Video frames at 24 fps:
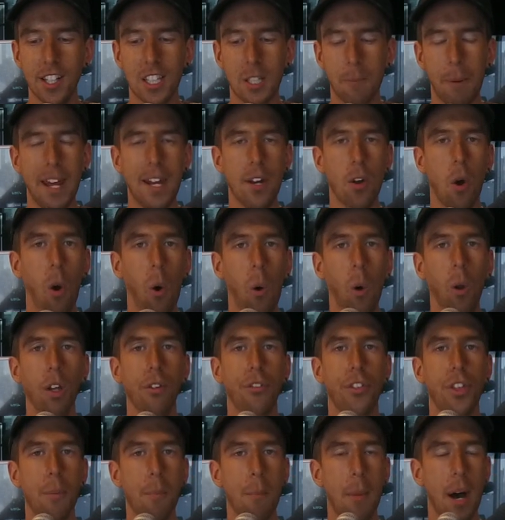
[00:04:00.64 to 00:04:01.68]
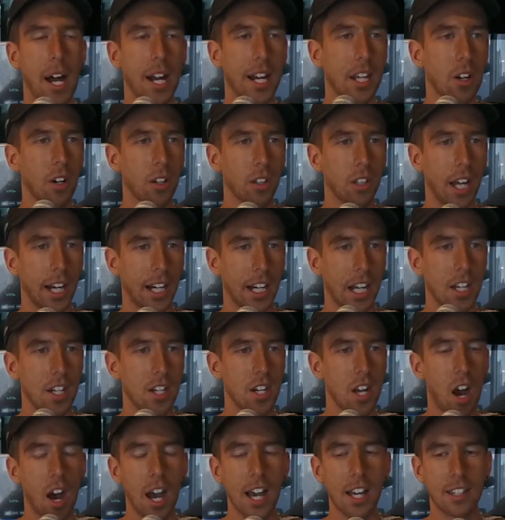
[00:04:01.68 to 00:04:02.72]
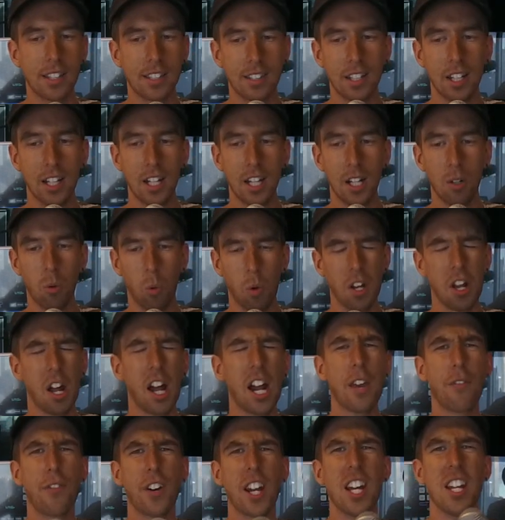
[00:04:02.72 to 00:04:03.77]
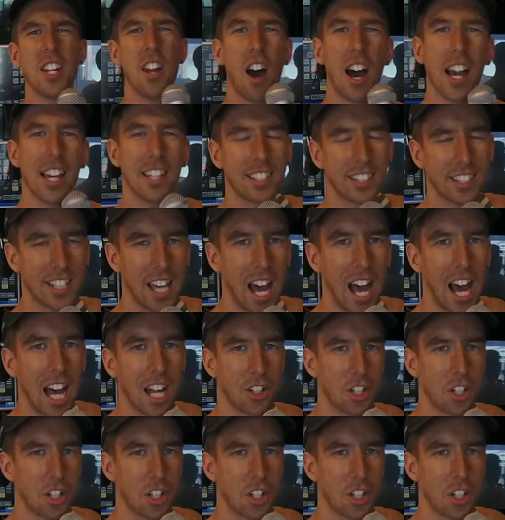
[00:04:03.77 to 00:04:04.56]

spend all of the money on like a nice well, not even a nice car.